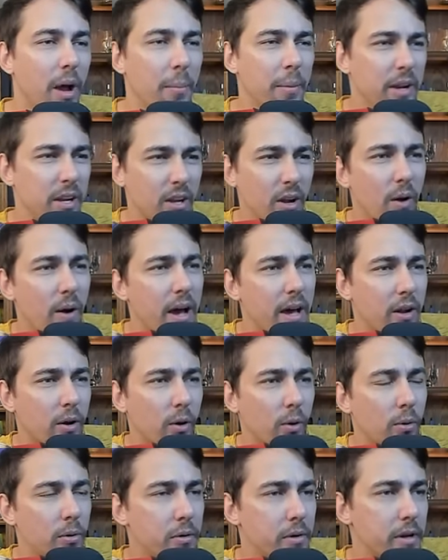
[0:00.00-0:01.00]
I'm going to go out of
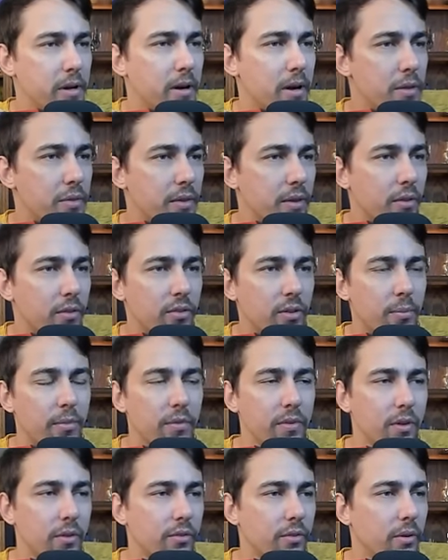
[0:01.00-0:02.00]
order here. I think some of
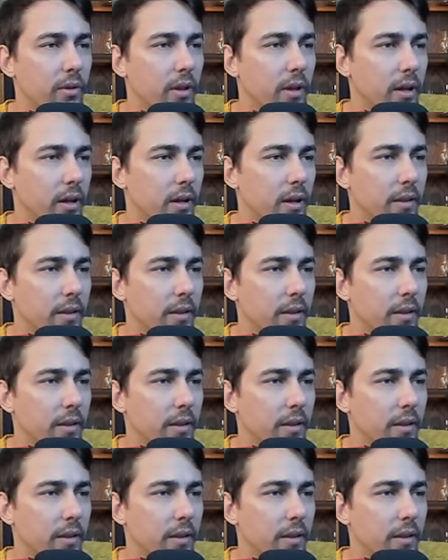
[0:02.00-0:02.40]
these are like,